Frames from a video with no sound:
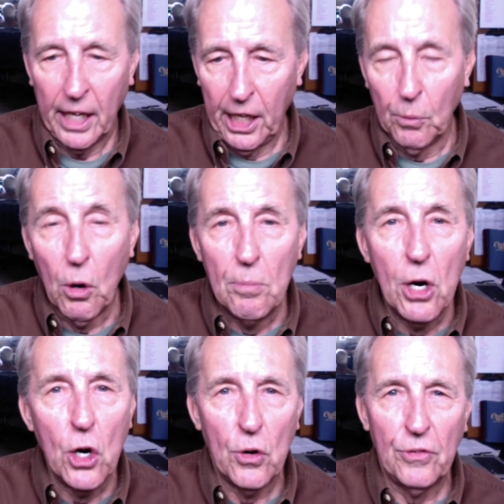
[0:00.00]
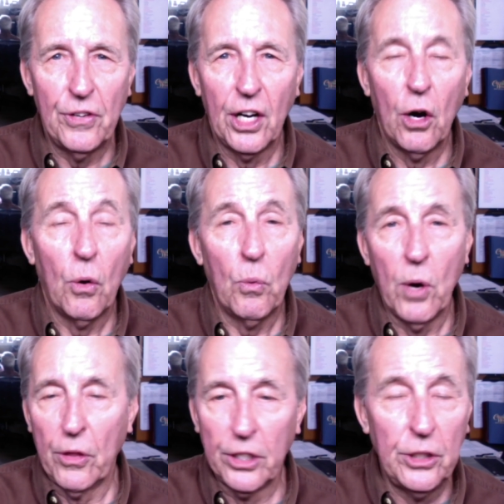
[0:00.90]
it will move
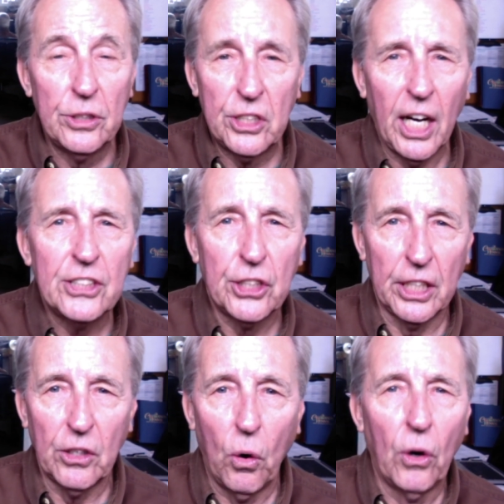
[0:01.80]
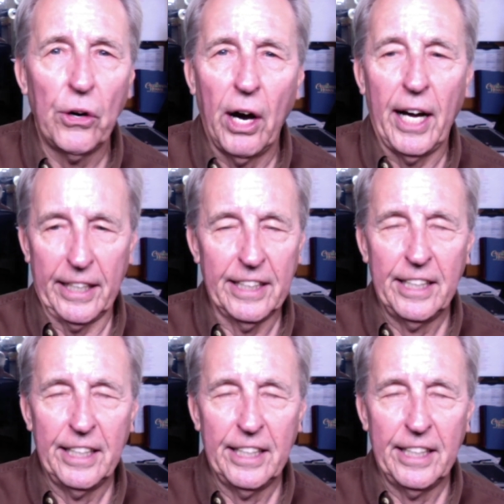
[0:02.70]
whether you touch it or not.